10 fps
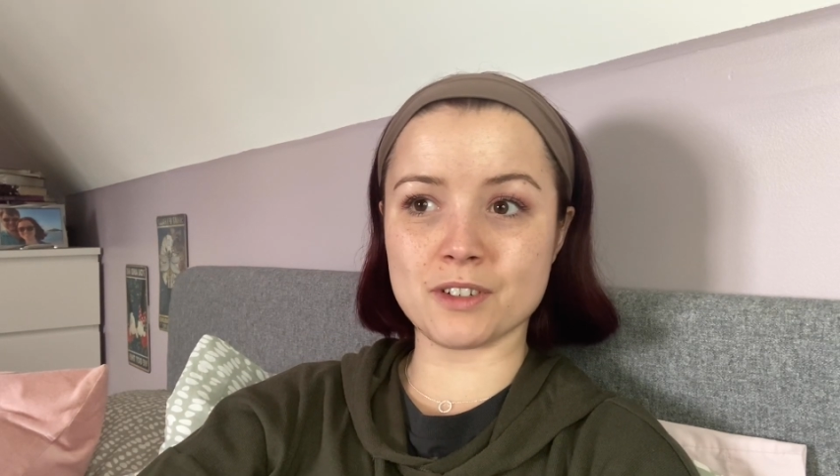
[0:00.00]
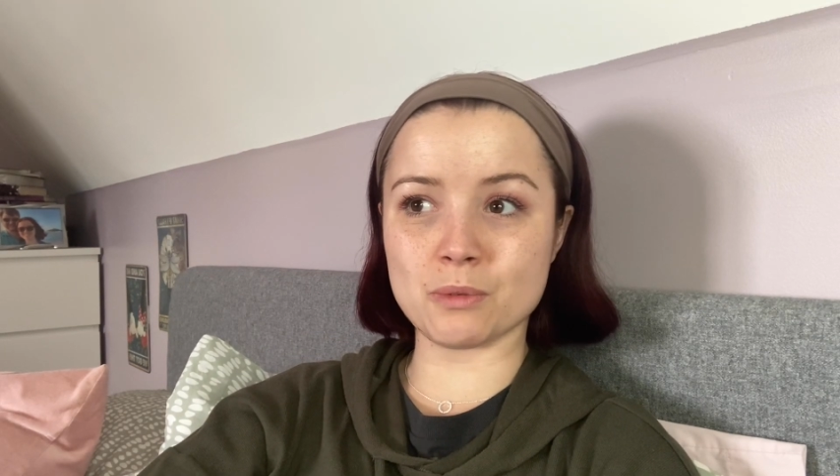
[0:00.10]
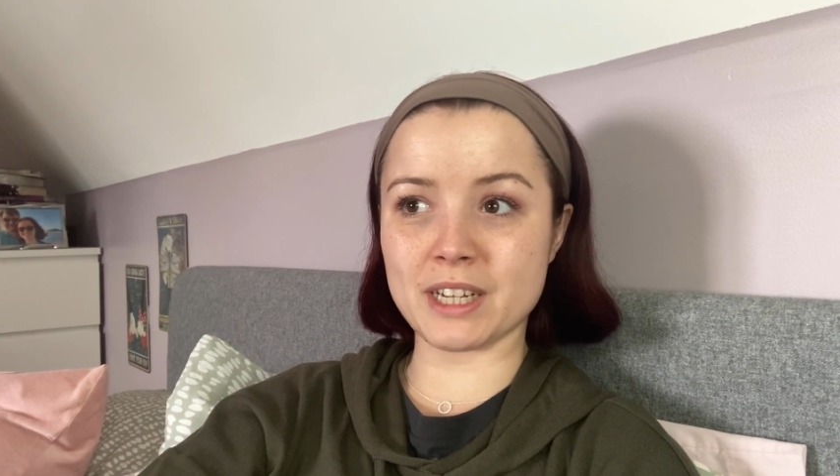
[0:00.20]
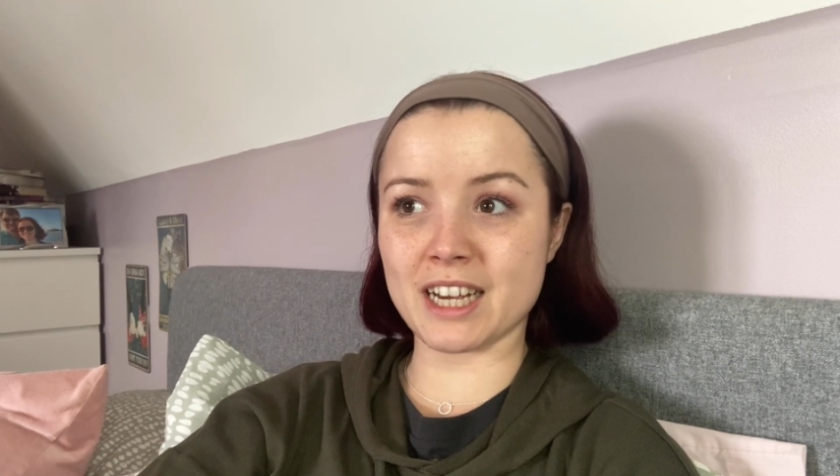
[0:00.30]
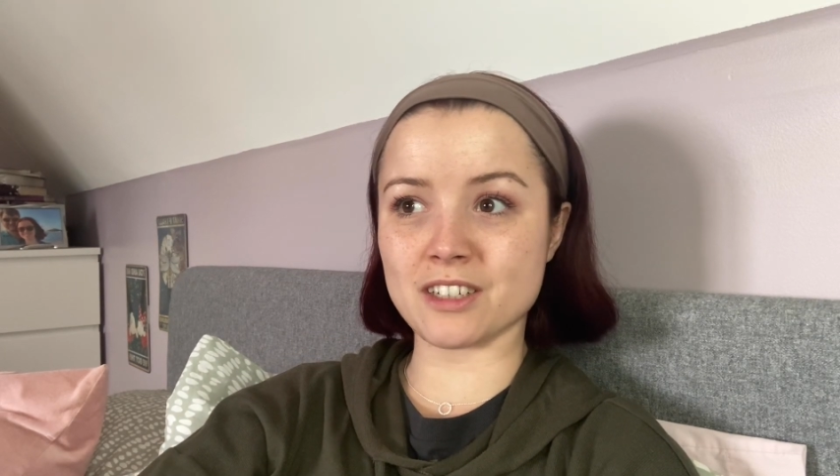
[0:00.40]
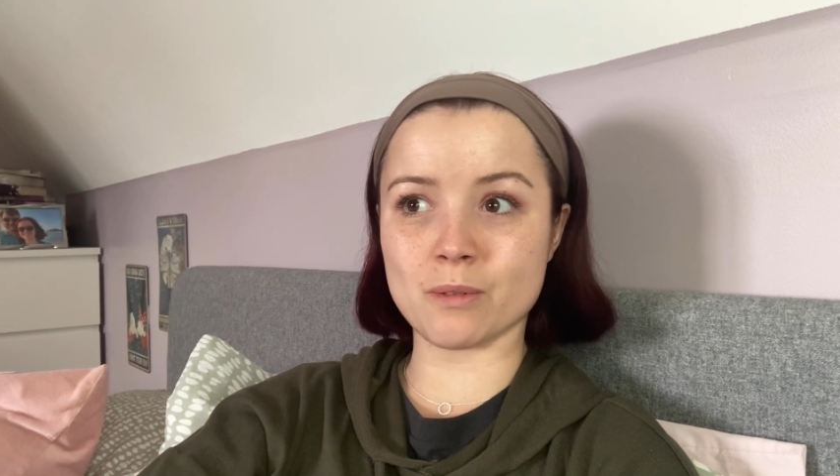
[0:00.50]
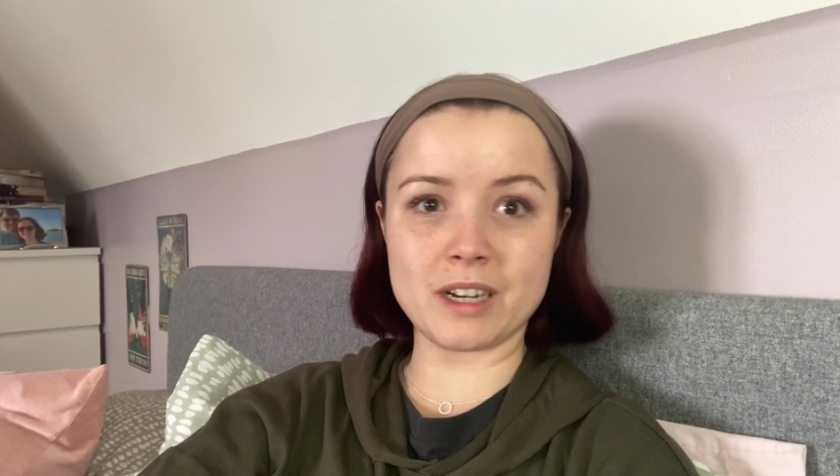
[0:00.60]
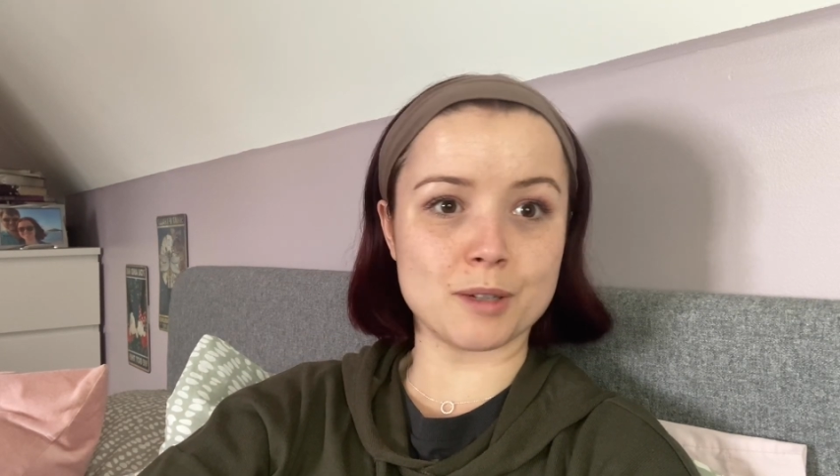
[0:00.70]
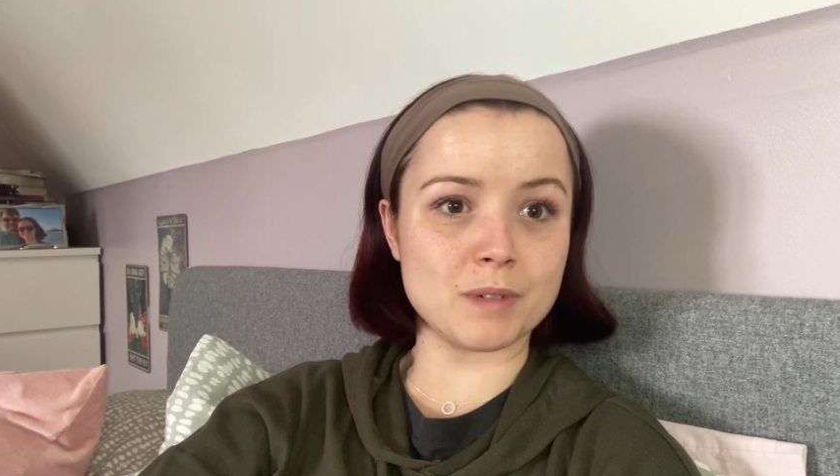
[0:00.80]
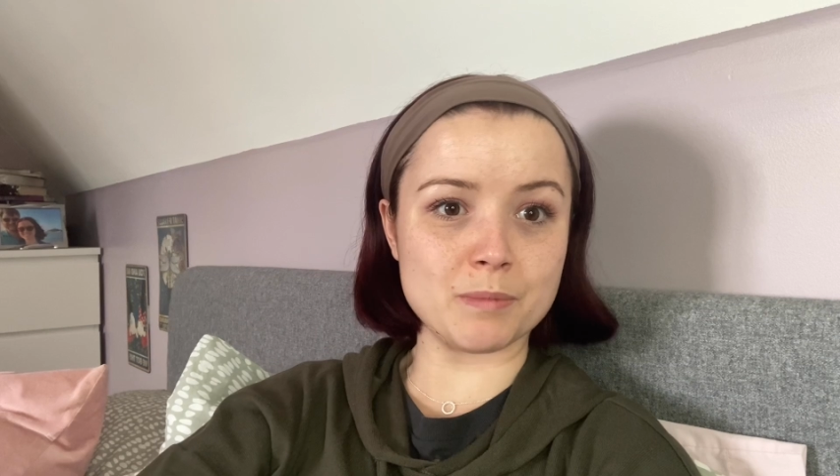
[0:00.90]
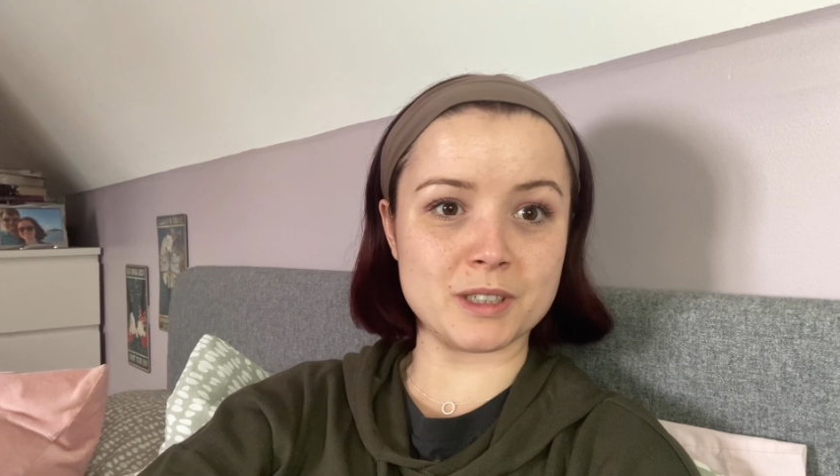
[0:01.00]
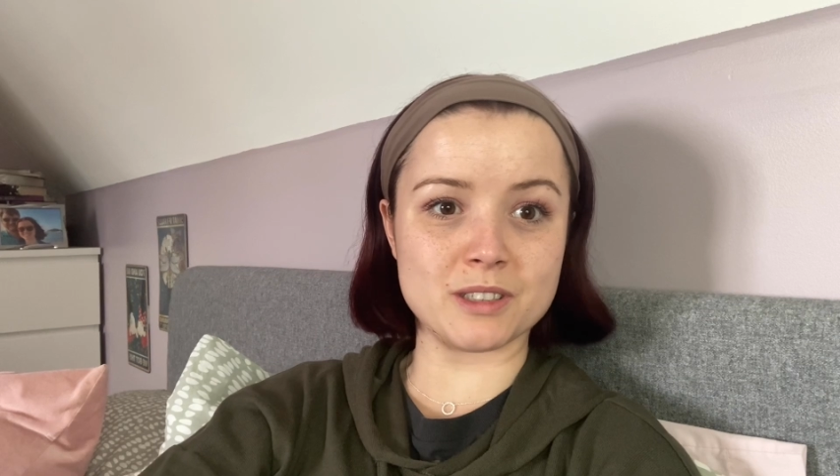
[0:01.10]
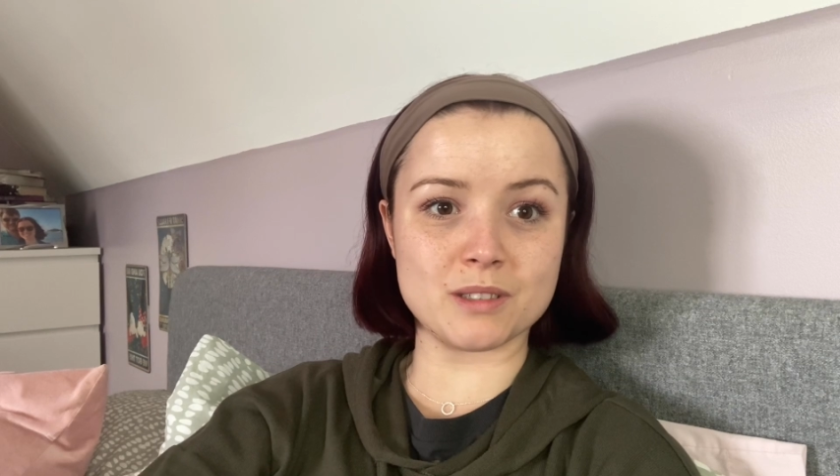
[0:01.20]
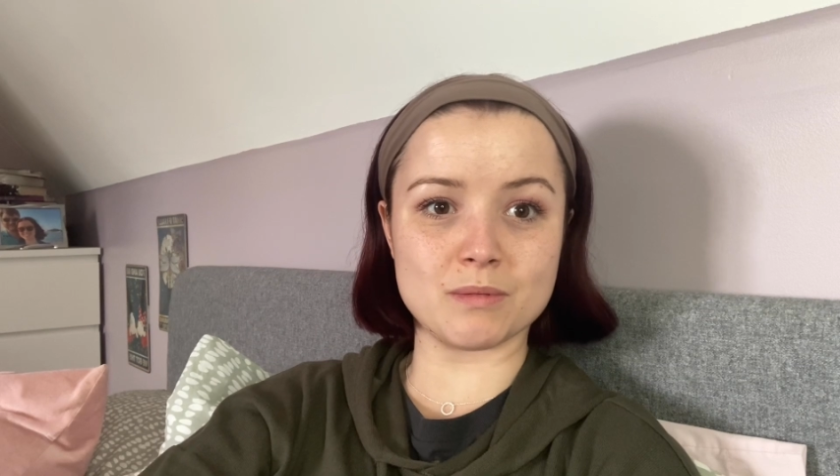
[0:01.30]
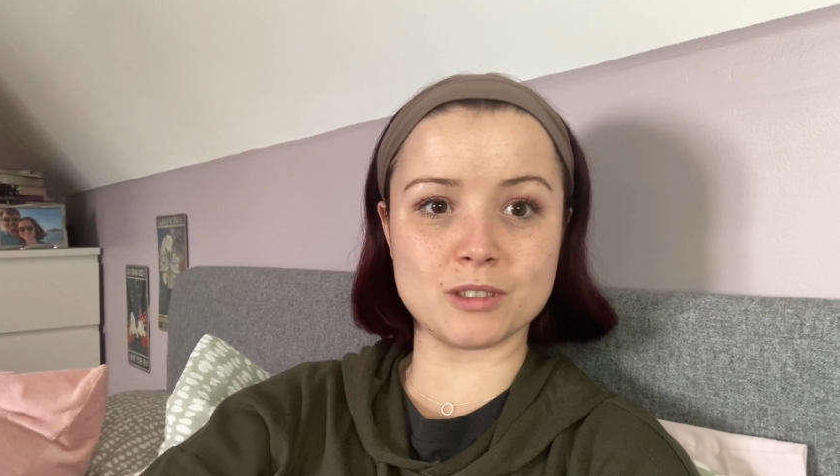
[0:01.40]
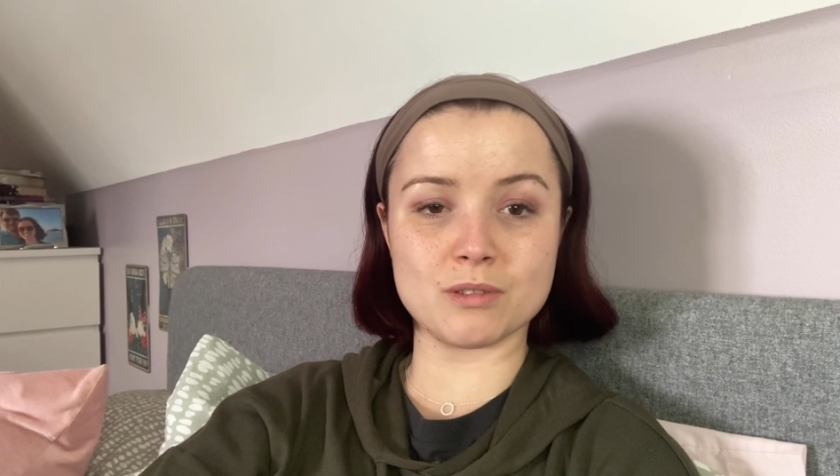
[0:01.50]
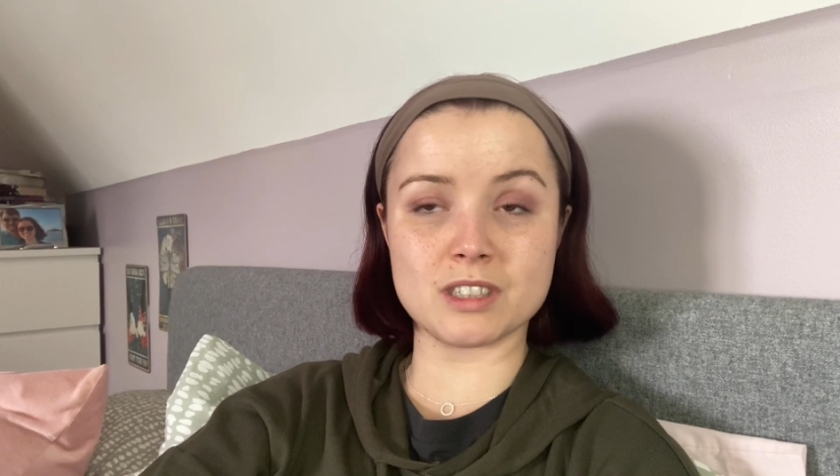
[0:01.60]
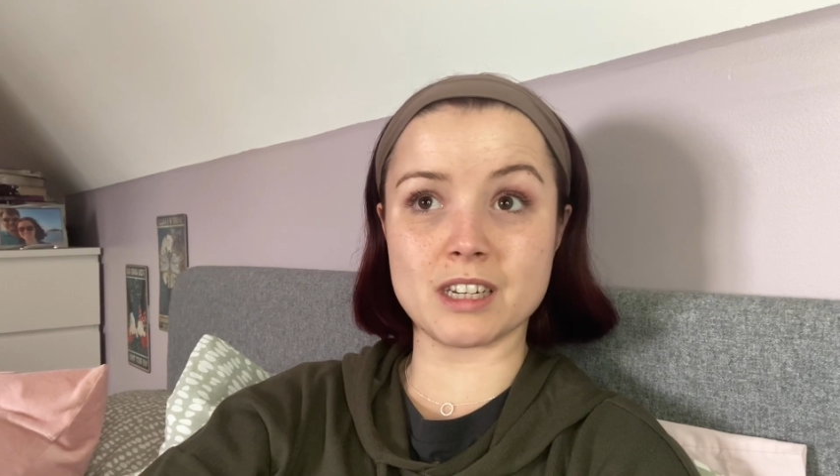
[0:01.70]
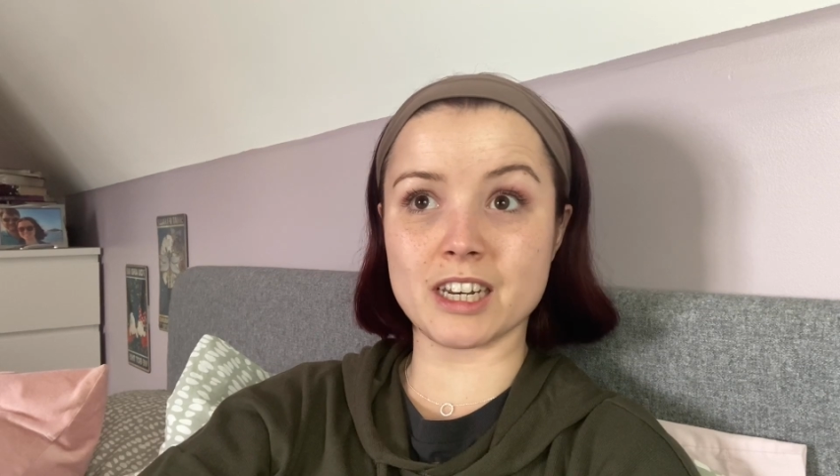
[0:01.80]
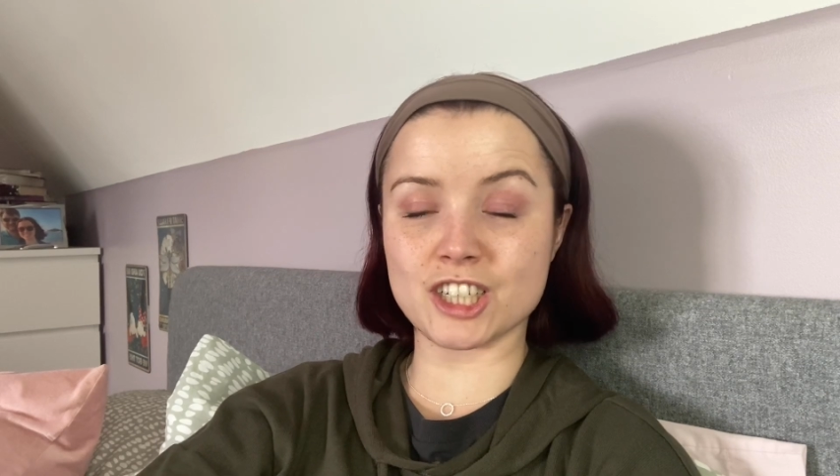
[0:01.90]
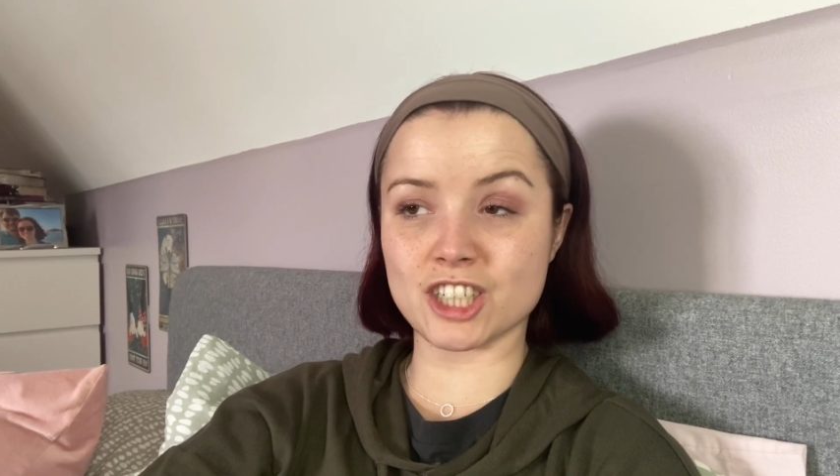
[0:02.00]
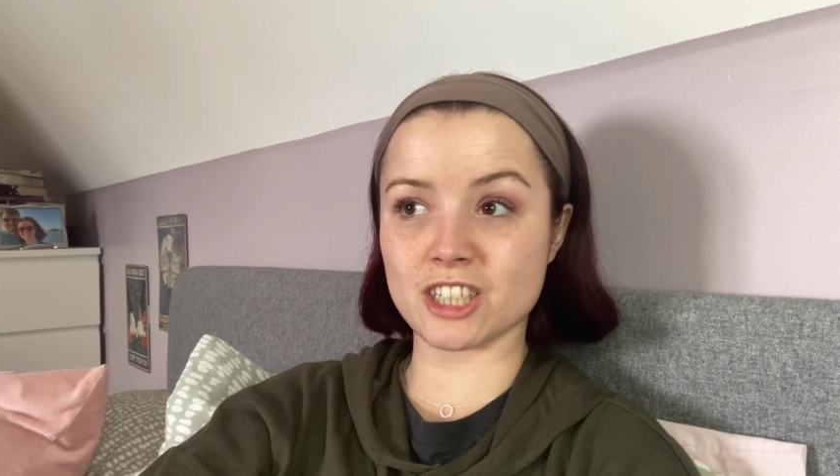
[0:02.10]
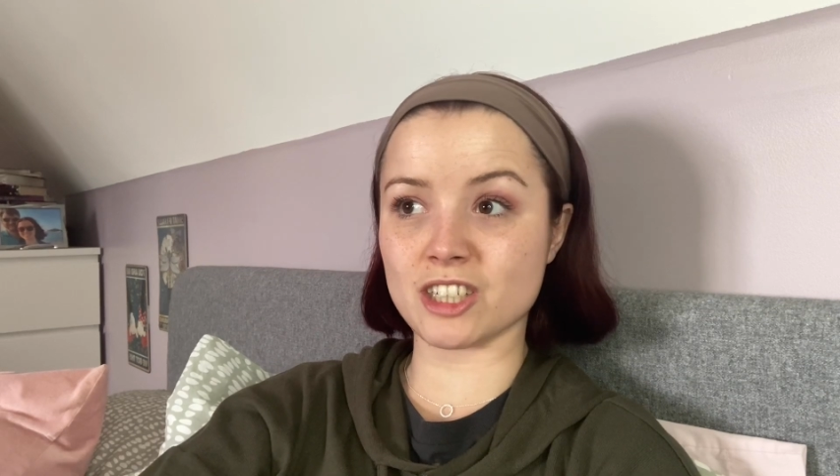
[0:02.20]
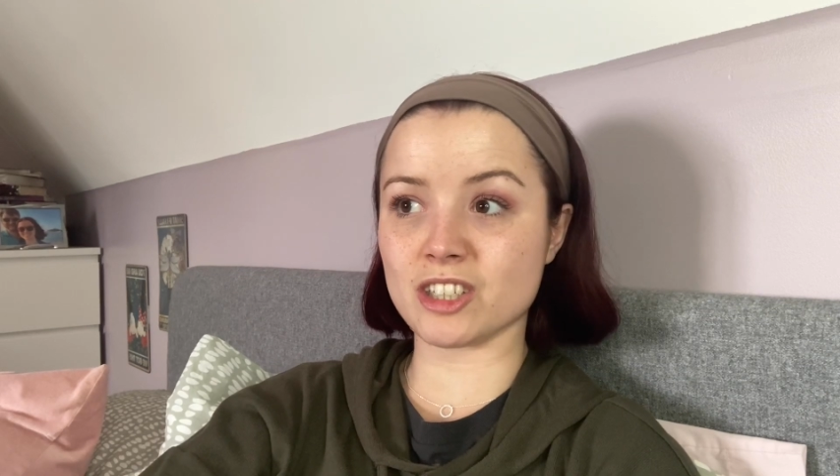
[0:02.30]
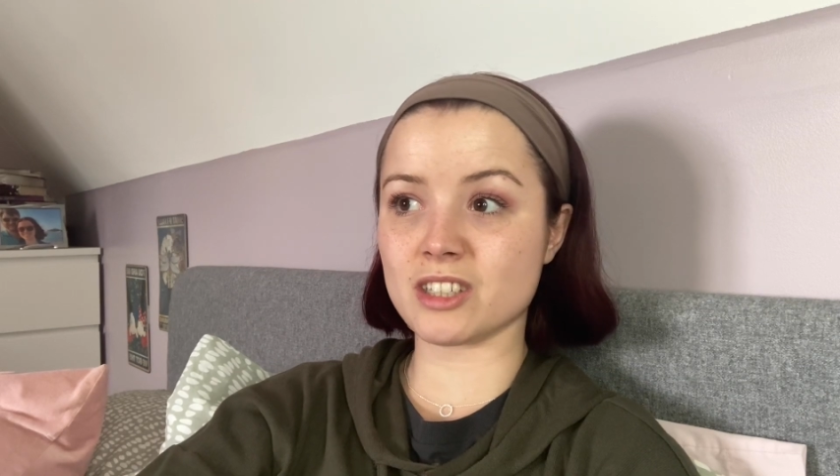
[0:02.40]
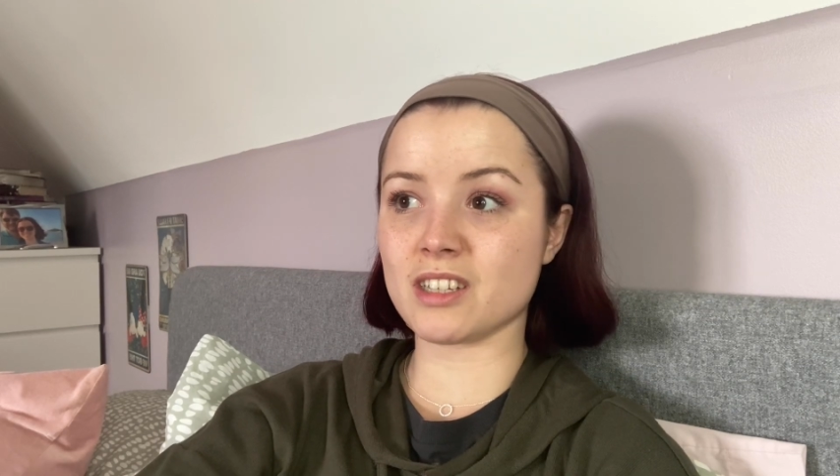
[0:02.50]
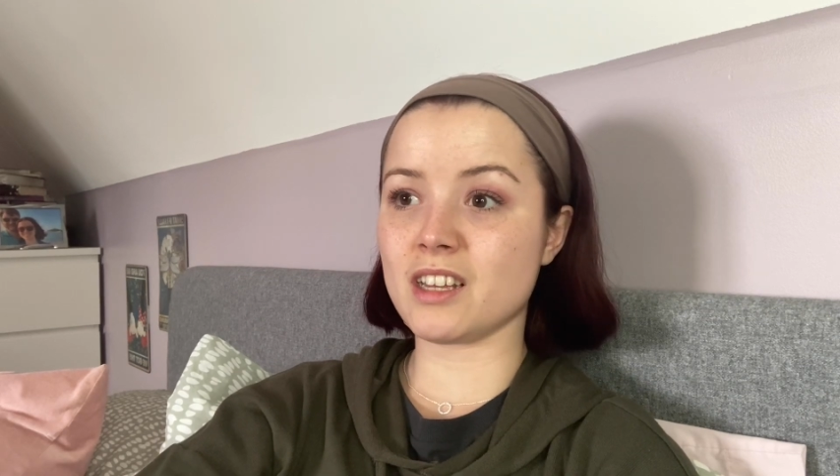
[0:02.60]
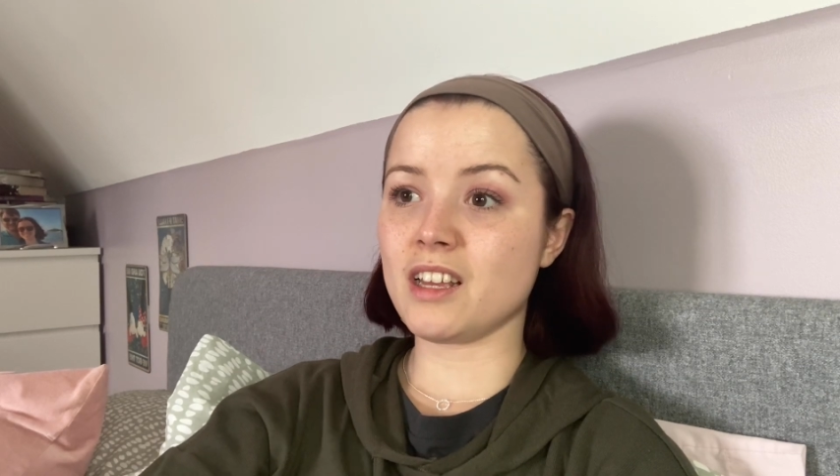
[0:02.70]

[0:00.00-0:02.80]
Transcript: We had our Wagamamas, which was delicious.